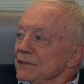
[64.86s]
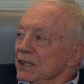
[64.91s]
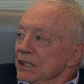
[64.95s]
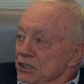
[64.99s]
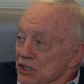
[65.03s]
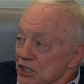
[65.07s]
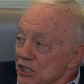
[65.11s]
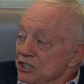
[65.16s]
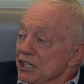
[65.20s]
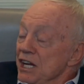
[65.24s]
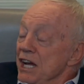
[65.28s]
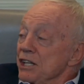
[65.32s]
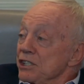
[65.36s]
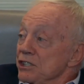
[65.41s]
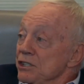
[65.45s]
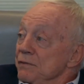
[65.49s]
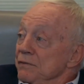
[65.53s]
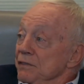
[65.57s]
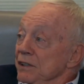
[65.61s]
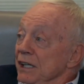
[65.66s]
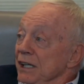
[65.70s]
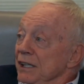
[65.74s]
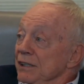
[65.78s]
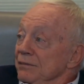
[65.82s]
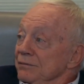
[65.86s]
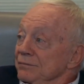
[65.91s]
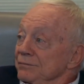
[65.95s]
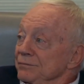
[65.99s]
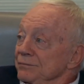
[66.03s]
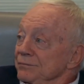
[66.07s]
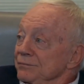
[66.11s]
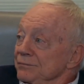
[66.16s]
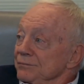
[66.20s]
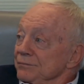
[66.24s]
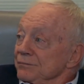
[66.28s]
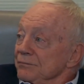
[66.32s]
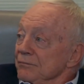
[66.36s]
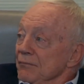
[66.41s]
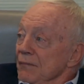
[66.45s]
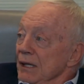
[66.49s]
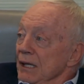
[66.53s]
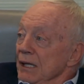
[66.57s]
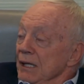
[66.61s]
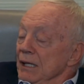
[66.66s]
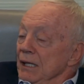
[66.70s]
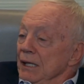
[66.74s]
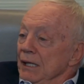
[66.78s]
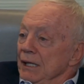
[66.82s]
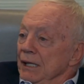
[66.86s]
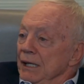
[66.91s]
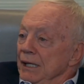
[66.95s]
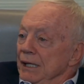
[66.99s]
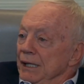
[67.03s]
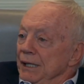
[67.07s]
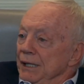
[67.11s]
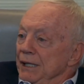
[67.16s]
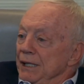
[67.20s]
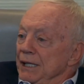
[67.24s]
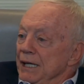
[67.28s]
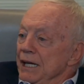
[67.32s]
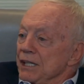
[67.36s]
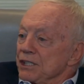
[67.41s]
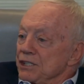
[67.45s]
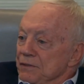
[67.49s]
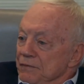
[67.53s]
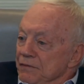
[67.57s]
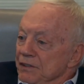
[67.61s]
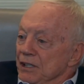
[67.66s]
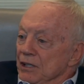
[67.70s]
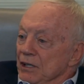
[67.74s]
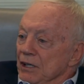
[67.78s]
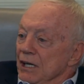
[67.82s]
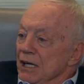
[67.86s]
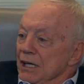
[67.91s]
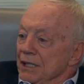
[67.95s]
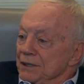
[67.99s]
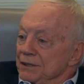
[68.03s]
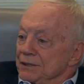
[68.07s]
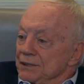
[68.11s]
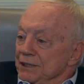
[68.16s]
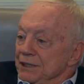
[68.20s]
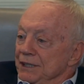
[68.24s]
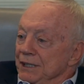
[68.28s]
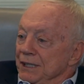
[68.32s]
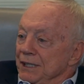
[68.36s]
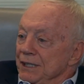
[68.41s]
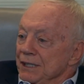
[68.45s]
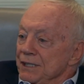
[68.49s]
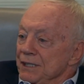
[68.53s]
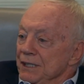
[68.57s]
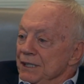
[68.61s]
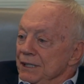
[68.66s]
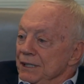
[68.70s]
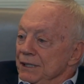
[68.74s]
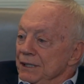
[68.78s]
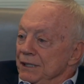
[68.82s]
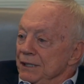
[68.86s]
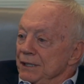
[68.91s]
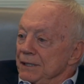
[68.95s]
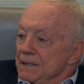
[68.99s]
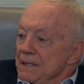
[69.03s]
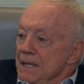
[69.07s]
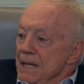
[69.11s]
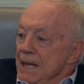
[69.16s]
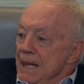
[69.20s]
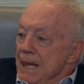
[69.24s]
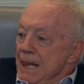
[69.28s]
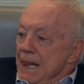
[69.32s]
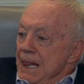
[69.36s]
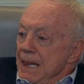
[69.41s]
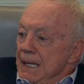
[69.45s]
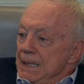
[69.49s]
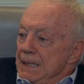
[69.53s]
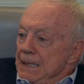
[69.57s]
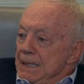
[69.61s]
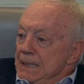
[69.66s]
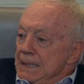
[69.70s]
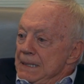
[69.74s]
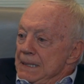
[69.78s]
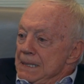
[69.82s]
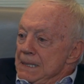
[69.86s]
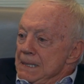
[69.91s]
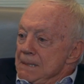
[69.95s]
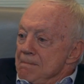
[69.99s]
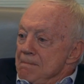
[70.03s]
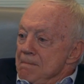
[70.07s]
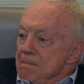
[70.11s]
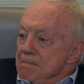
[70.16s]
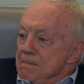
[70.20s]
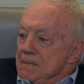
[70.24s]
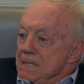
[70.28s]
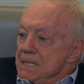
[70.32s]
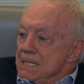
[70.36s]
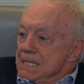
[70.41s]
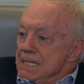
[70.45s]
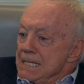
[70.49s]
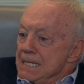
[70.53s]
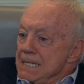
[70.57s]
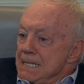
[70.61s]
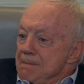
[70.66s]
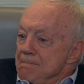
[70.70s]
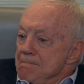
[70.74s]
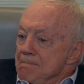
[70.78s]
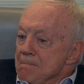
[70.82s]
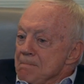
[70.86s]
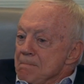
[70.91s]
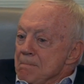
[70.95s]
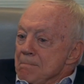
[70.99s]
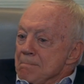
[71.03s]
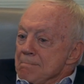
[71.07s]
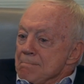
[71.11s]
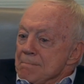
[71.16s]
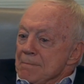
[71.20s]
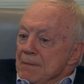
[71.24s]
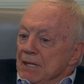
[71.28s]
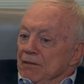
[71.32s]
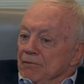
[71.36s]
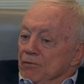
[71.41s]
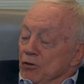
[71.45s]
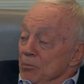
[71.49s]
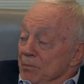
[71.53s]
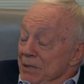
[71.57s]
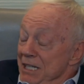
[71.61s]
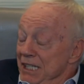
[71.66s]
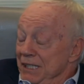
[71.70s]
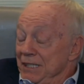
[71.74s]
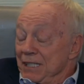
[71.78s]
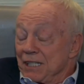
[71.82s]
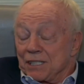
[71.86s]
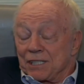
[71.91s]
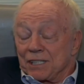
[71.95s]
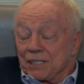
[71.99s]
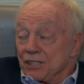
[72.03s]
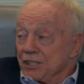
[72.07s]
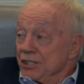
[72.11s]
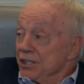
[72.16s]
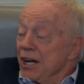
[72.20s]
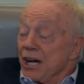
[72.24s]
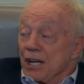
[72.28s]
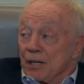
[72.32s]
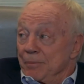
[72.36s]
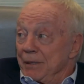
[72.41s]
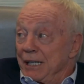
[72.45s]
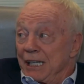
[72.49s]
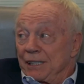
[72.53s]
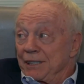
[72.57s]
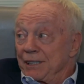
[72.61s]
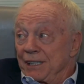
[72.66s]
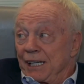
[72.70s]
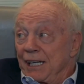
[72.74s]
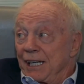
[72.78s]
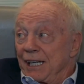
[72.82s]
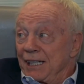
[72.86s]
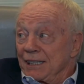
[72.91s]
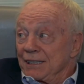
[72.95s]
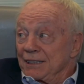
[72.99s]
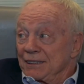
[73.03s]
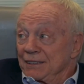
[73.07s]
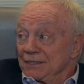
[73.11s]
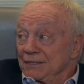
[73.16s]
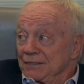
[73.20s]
It just has to fit. And it has to fit a lot of things. And uh, uh, uh, for me, this is not about Dak.